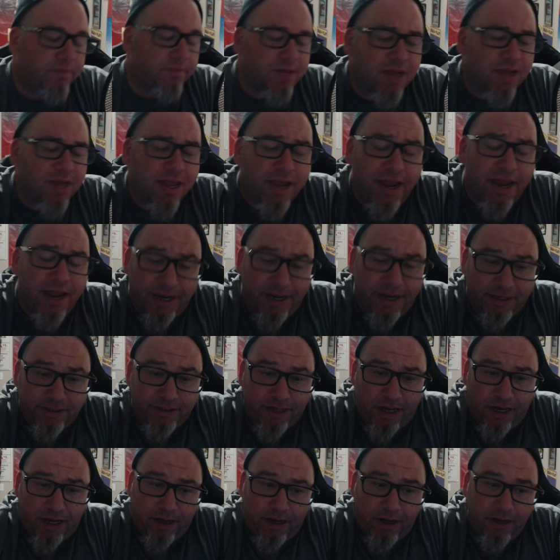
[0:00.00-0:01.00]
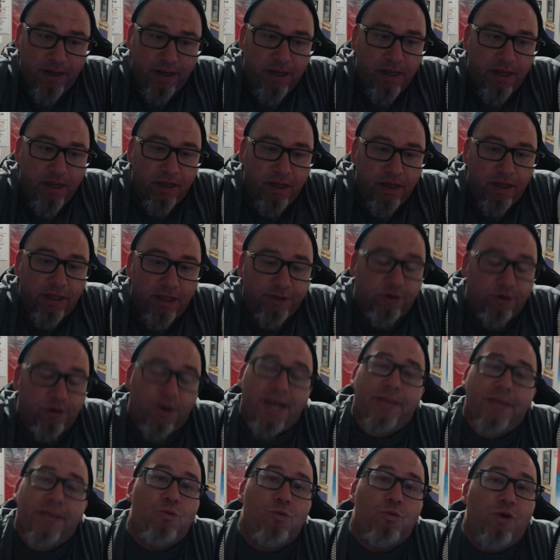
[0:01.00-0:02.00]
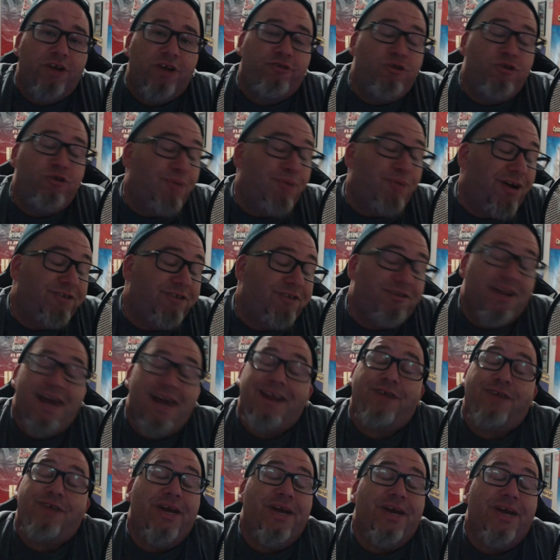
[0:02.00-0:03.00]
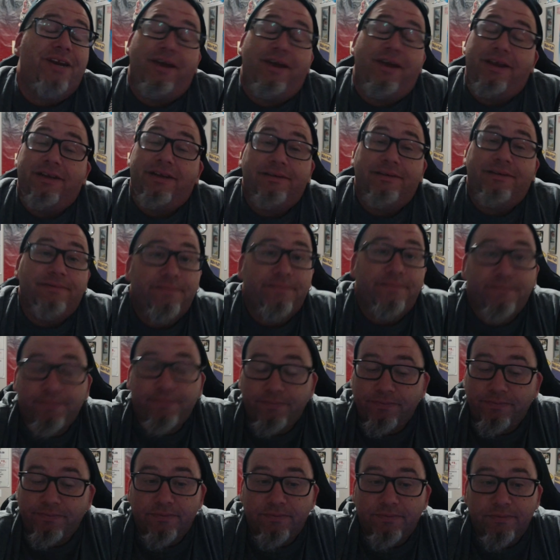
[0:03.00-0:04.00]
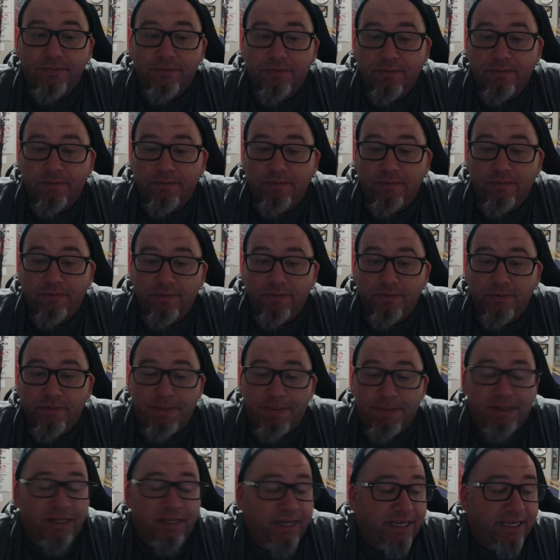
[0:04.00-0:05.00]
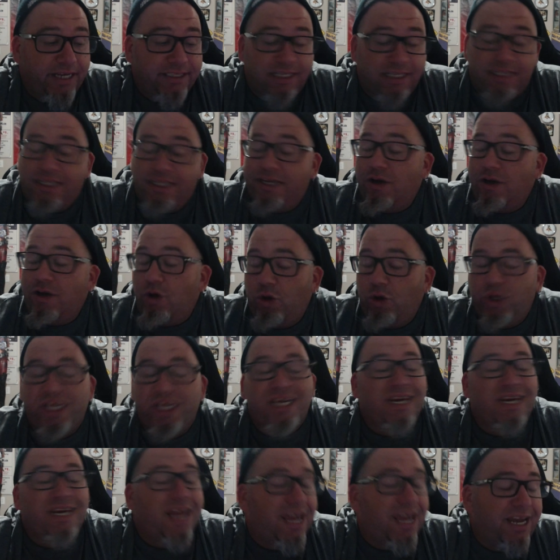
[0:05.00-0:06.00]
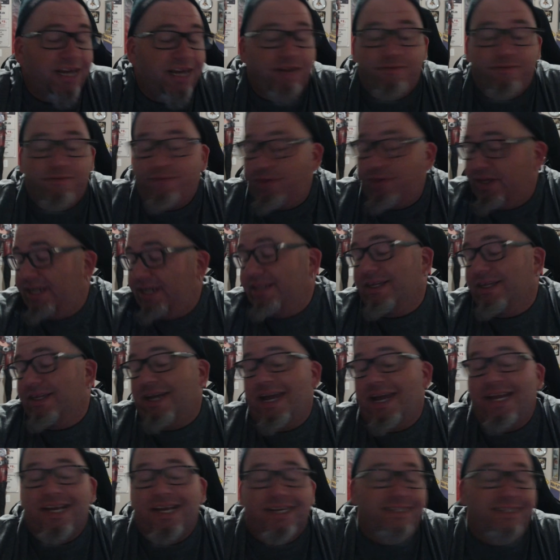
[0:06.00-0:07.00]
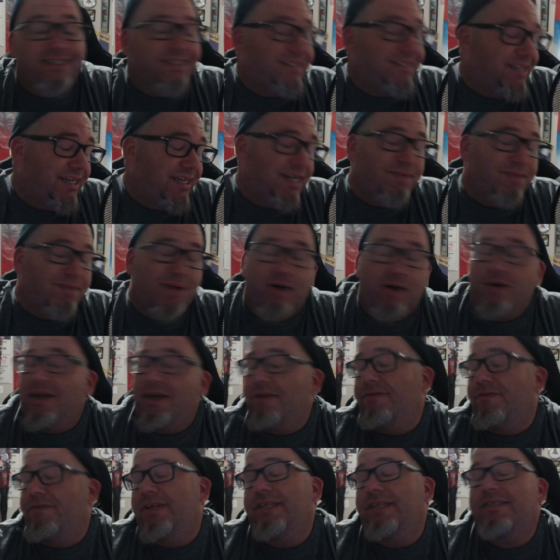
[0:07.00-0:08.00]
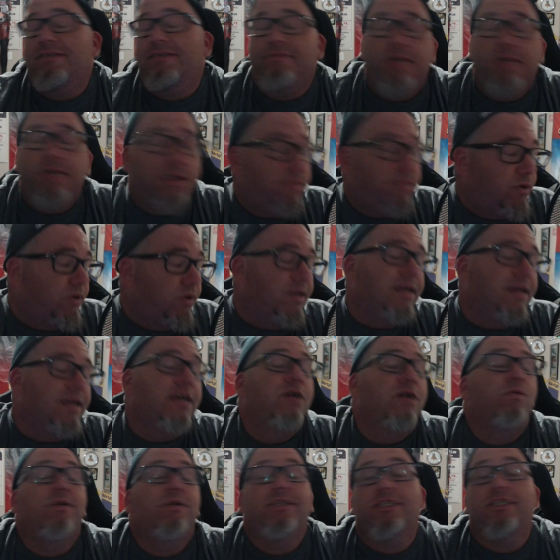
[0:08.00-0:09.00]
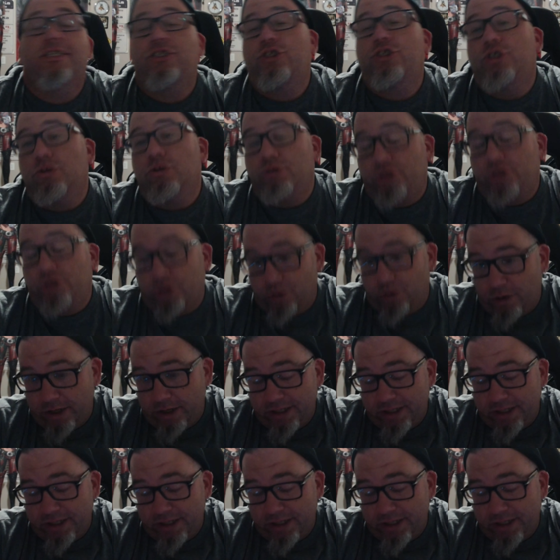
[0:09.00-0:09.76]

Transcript: And so I had the 1-2 punch and had a great night. I mean, like I said, the only negative thing that I got to say about Evidence of Evil was it's too short.